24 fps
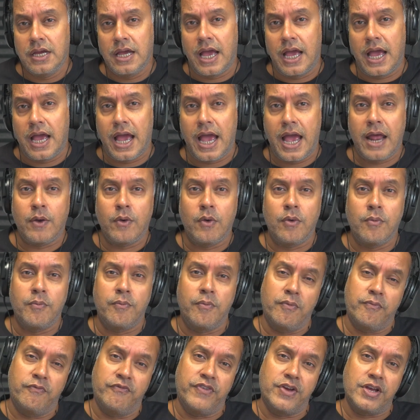and
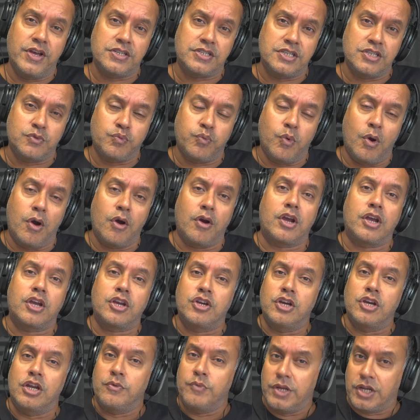versus what
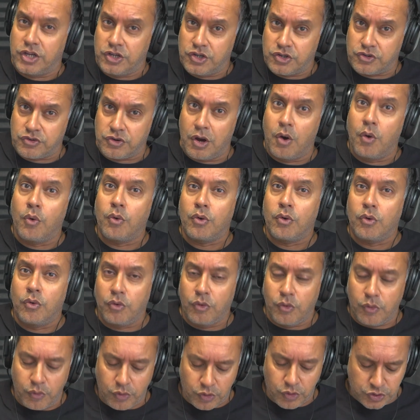can we control
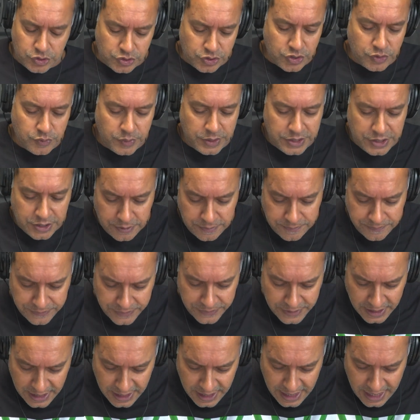or should we do.
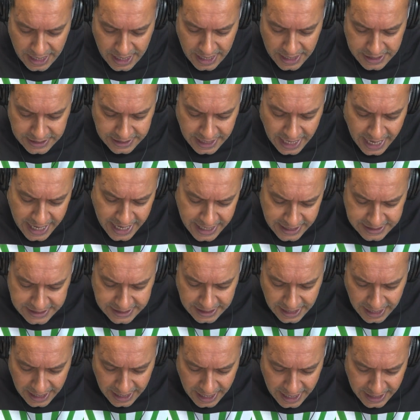Today's
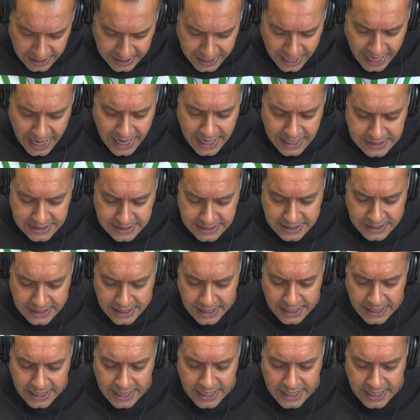guest
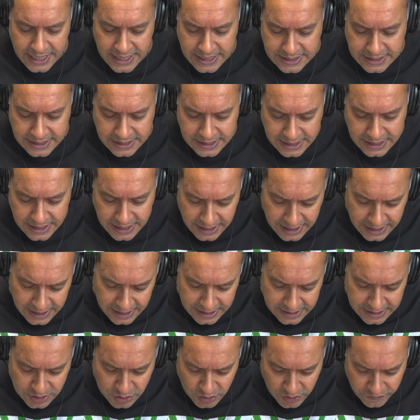is
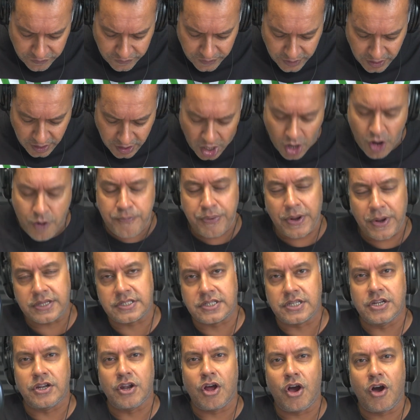the sort of
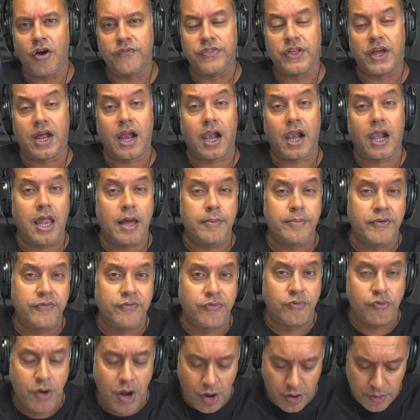co-president of the Club of
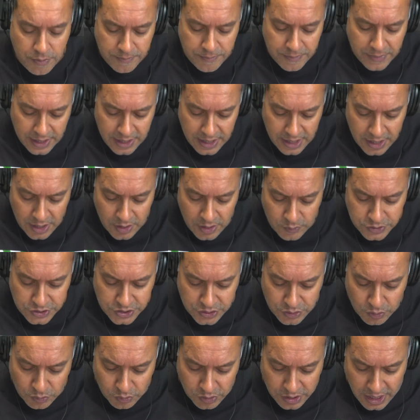Rome, which
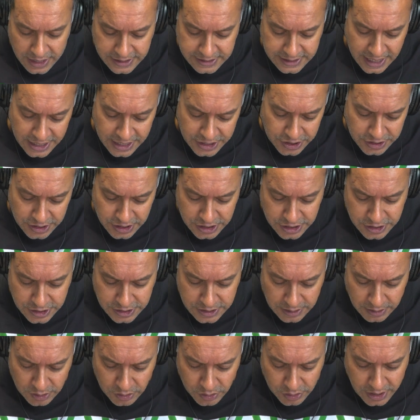is an organisation
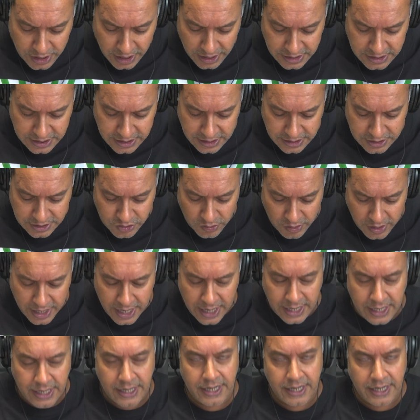that's looking to try and